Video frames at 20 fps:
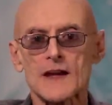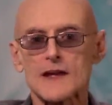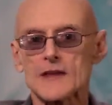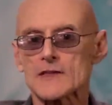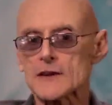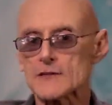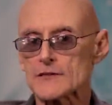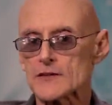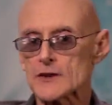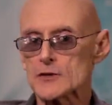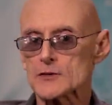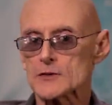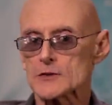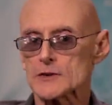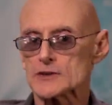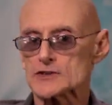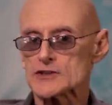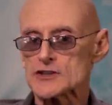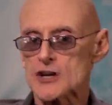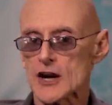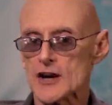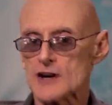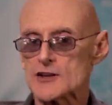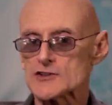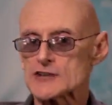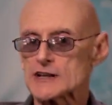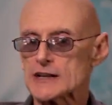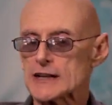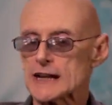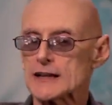The view
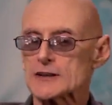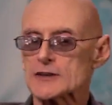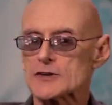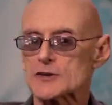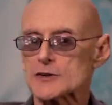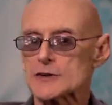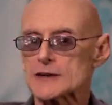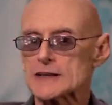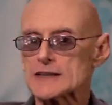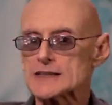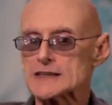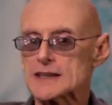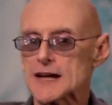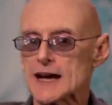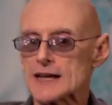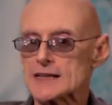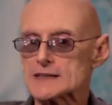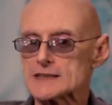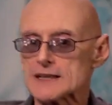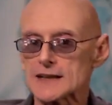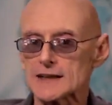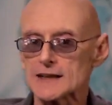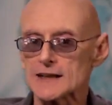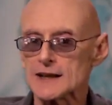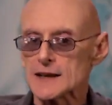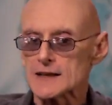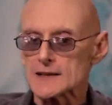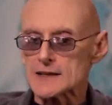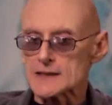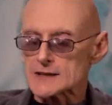charging and criticizing
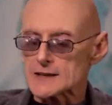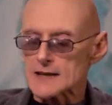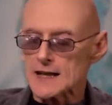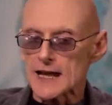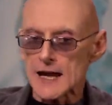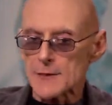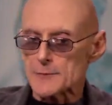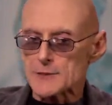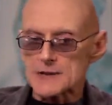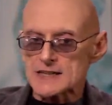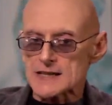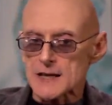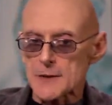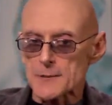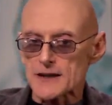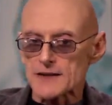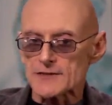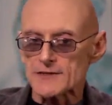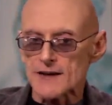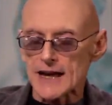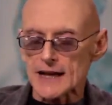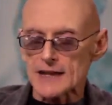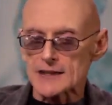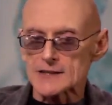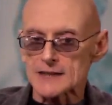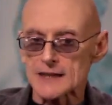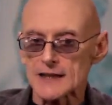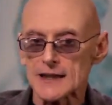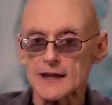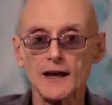this epistemic
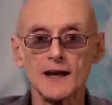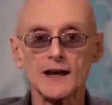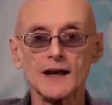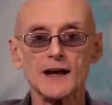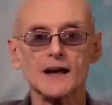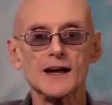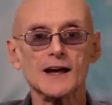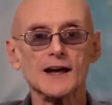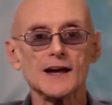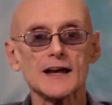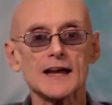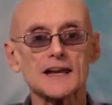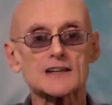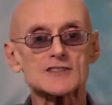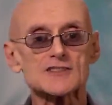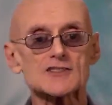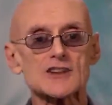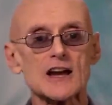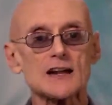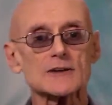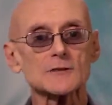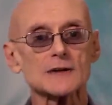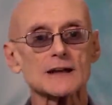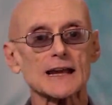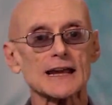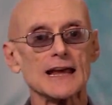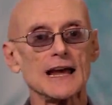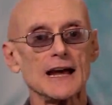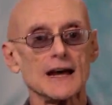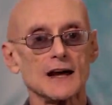fallacy is
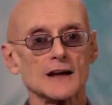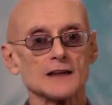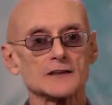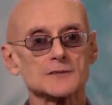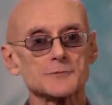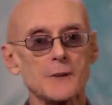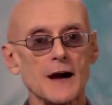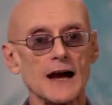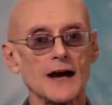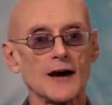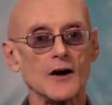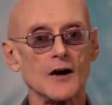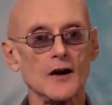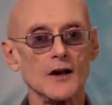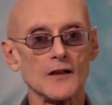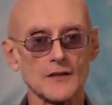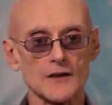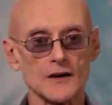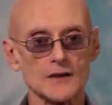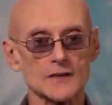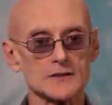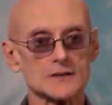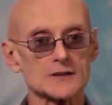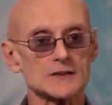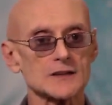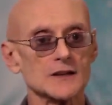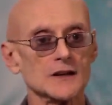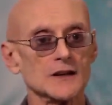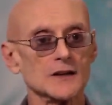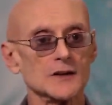generally held by all
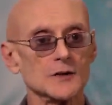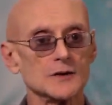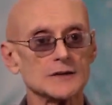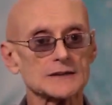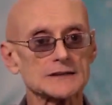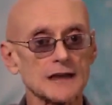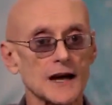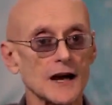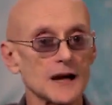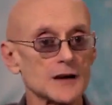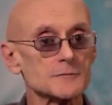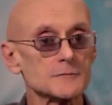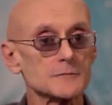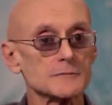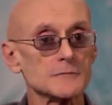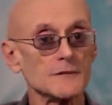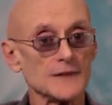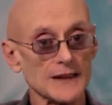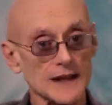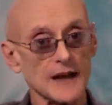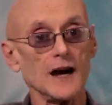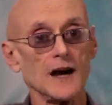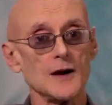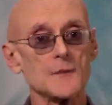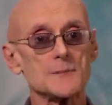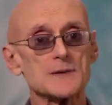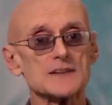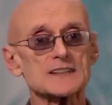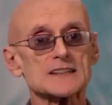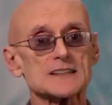those who adopt the
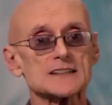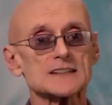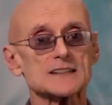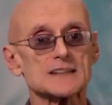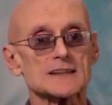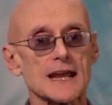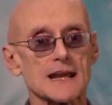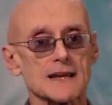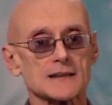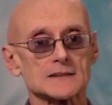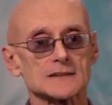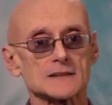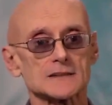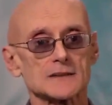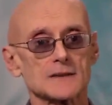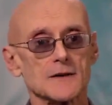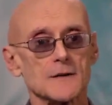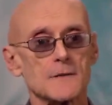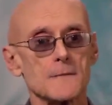opposite stance.